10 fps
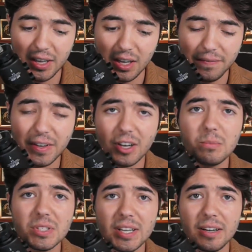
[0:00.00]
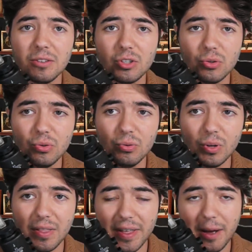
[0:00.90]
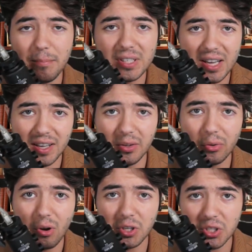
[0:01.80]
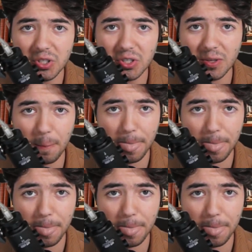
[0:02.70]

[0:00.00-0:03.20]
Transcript: if it comes down to them taking losses